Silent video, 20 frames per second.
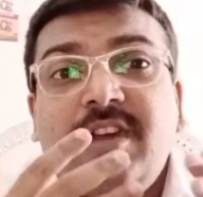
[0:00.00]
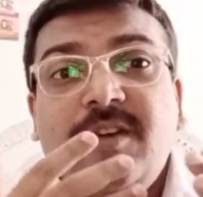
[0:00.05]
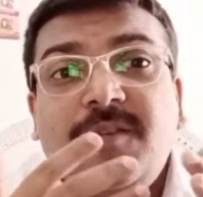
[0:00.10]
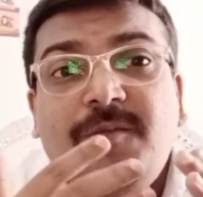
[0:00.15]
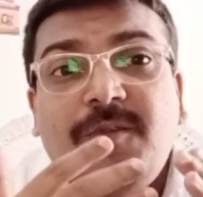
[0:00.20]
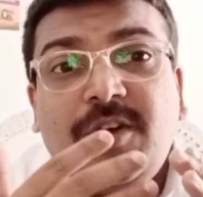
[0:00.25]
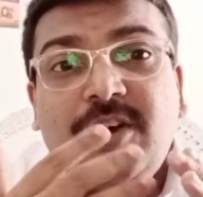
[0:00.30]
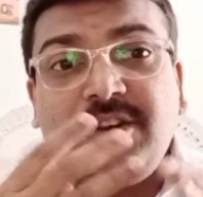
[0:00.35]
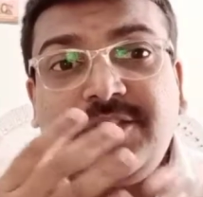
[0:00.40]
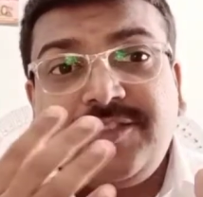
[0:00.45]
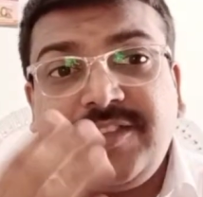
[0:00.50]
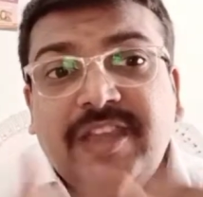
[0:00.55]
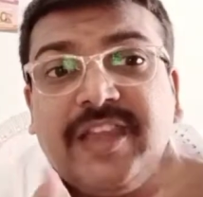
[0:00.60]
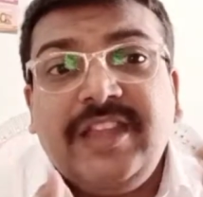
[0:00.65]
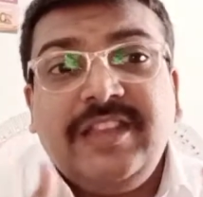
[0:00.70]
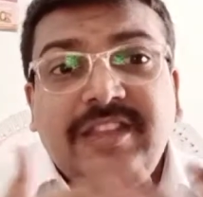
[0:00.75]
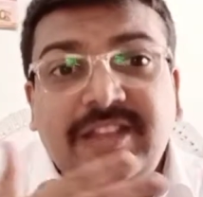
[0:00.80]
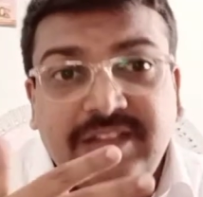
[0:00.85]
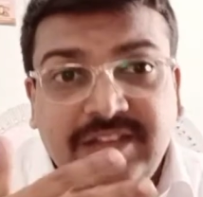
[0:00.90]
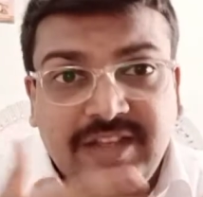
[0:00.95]
For
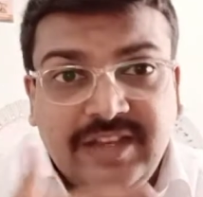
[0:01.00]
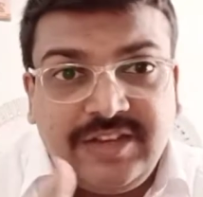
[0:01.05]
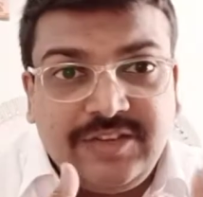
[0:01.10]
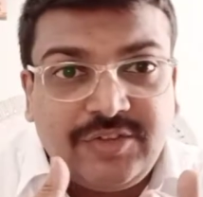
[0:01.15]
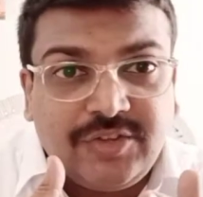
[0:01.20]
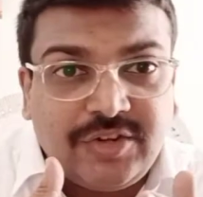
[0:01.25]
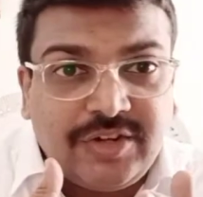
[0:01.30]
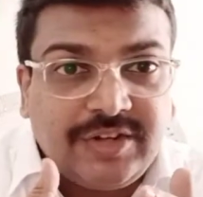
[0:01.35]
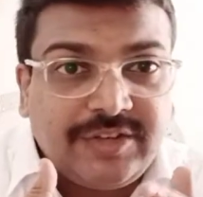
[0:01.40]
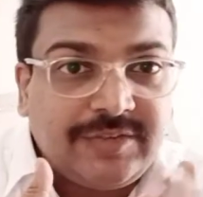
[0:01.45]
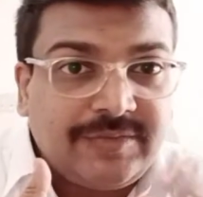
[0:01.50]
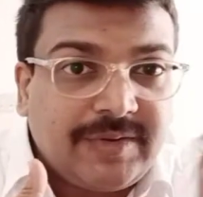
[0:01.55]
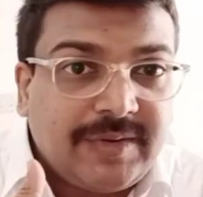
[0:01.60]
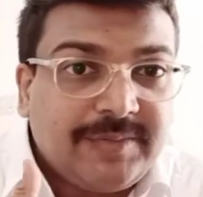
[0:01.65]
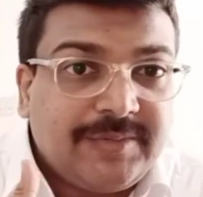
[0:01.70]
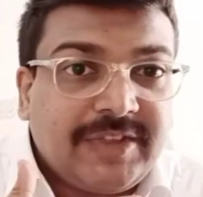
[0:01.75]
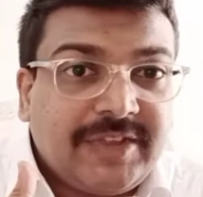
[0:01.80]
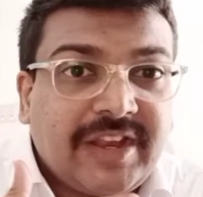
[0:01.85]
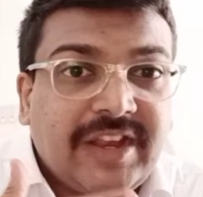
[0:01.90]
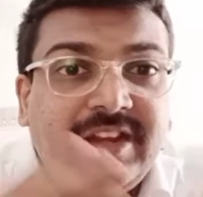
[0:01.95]
changing the insurance
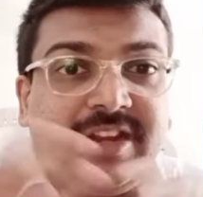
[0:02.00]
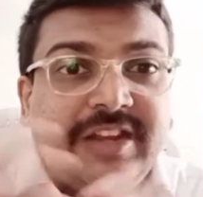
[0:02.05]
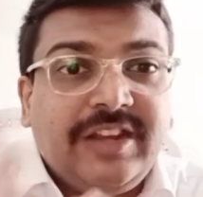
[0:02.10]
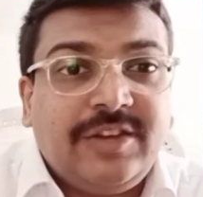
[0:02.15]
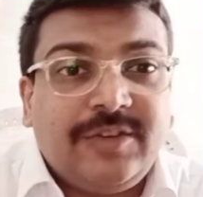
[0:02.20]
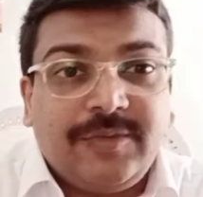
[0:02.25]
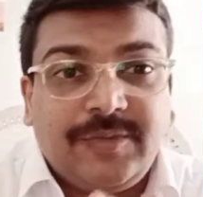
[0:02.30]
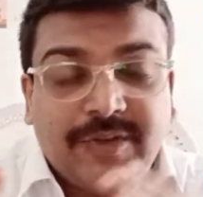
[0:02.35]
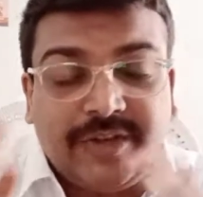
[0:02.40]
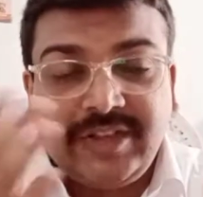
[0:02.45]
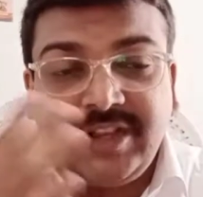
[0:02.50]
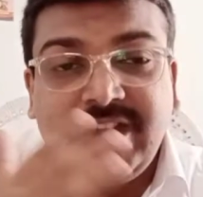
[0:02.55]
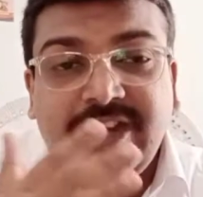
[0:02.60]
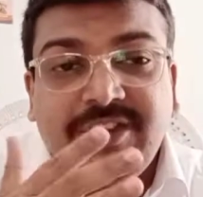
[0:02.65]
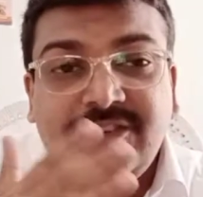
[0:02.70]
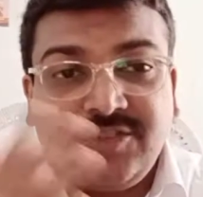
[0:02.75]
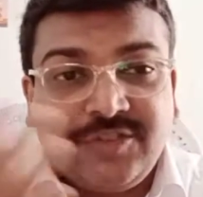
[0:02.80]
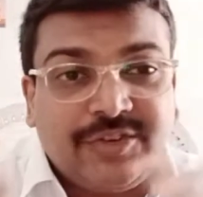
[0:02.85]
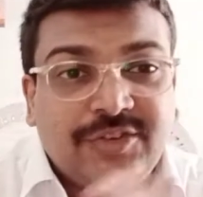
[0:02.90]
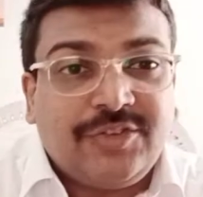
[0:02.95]
from secondary to for that
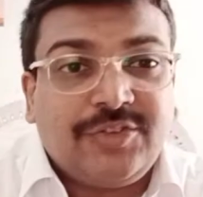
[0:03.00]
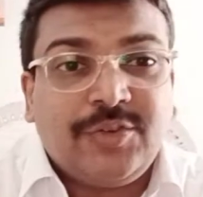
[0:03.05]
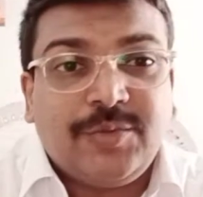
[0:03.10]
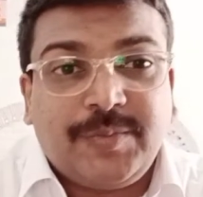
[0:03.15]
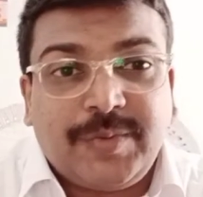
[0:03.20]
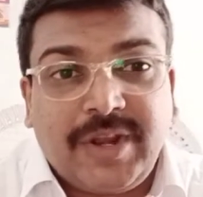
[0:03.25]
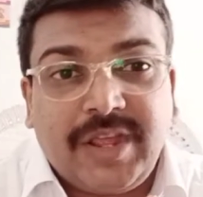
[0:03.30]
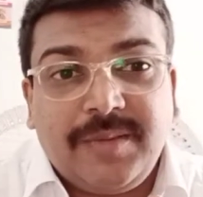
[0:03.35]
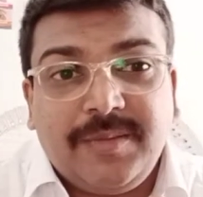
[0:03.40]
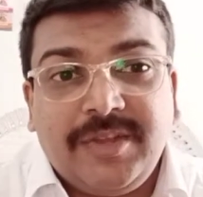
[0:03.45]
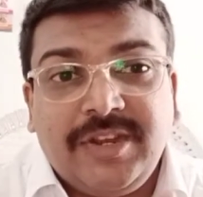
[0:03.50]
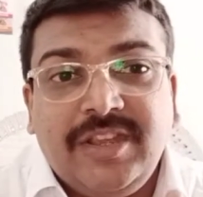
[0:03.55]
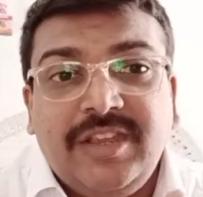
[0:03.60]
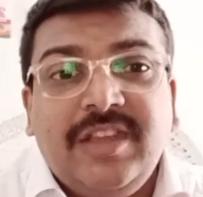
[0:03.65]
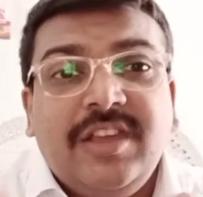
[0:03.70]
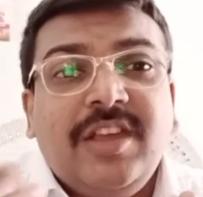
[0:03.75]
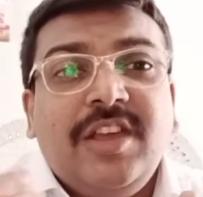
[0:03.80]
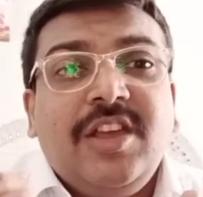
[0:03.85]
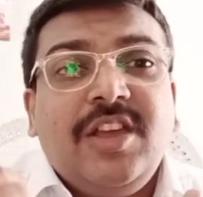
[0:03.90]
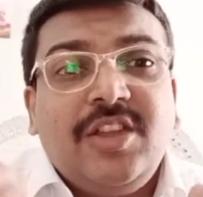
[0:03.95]
insurance to
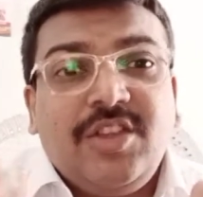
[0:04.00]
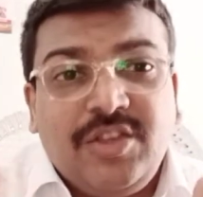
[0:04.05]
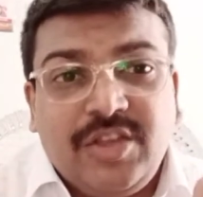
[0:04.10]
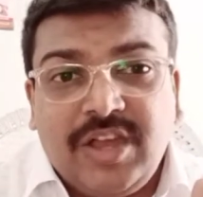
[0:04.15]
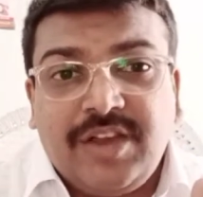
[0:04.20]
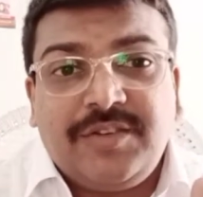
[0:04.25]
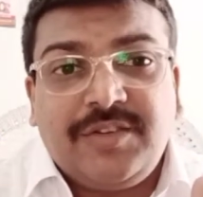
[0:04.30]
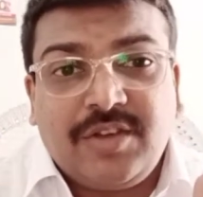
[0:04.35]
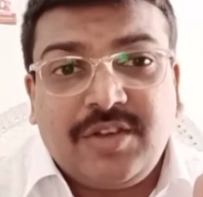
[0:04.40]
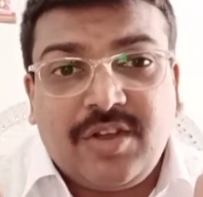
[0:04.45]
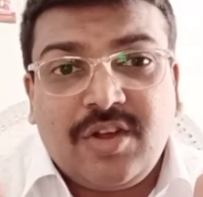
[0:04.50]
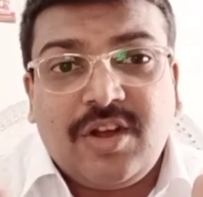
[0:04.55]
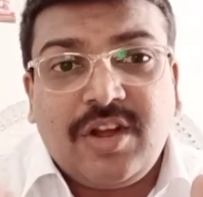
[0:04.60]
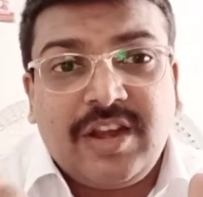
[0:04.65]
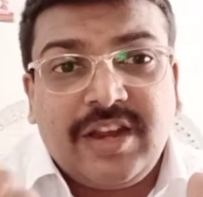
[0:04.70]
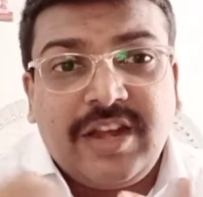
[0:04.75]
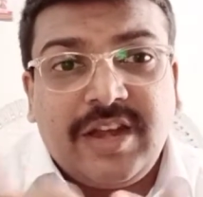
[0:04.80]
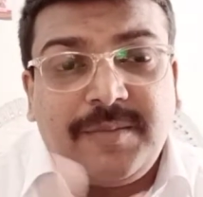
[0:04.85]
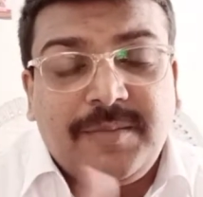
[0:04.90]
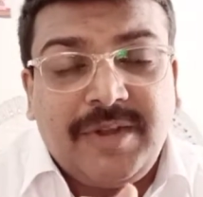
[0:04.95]
primary, you have to call
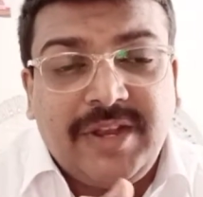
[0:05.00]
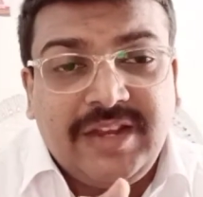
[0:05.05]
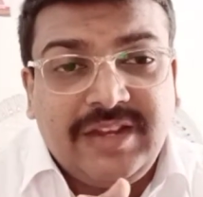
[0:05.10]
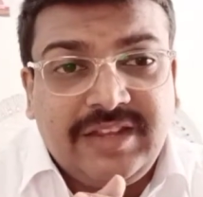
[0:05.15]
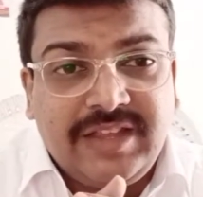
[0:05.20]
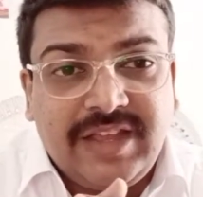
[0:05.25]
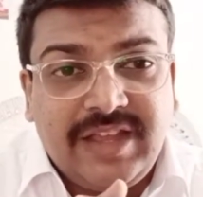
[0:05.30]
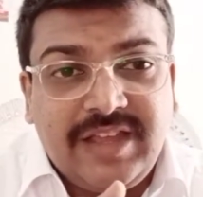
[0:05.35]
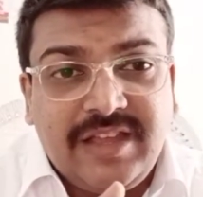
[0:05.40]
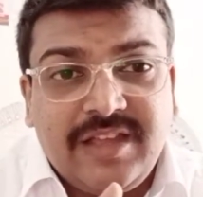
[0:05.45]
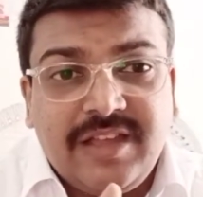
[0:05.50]
and update the